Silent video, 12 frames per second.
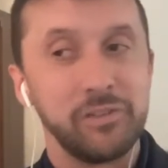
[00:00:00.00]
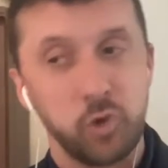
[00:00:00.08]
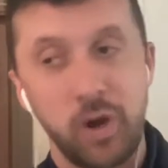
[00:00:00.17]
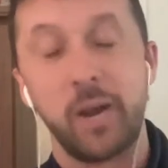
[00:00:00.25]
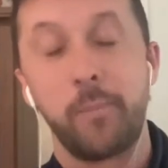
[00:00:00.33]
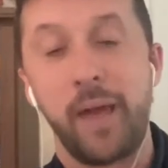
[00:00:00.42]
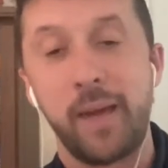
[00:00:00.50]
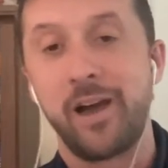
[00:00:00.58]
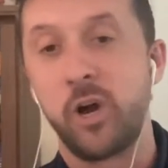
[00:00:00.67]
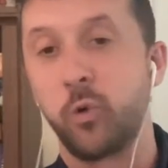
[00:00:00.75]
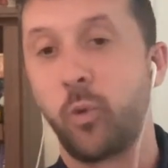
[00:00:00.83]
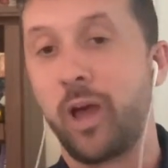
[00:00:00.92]
trying to pay my
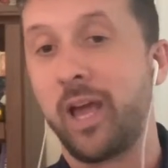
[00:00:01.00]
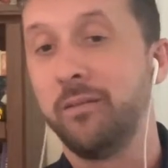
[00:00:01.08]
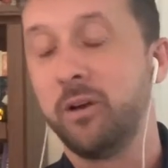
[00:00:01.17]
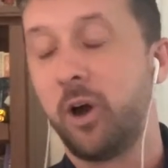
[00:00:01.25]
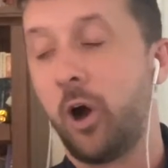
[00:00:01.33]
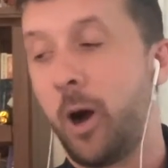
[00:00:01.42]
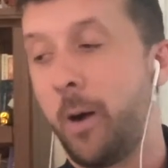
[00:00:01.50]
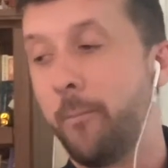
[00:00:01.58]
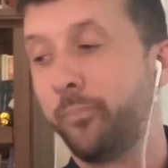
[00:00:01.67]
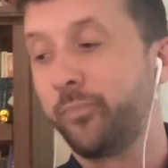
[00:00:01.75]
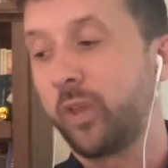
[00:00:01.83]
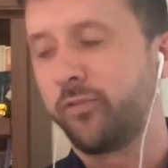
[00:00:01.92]
own way
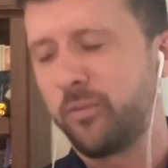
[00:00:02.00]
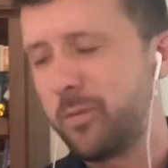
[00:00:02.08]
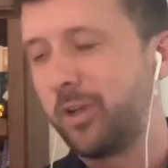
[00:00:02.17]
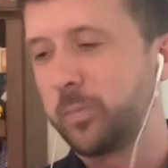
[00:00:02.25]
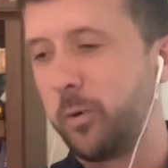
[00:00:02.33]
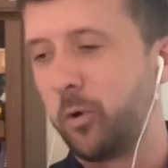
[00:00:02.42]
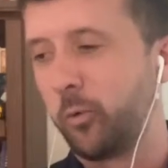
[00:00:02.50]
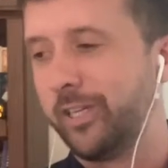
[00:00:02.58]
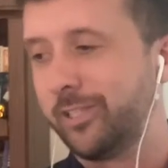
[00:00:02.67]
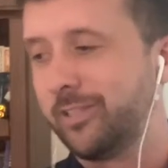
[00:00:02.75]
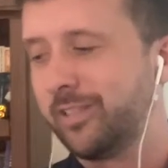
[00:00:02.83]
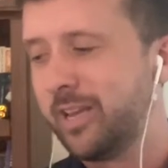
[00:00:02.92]
for multiple
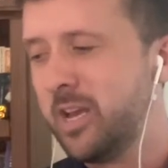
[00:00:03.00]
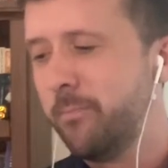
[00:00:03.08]
reasons.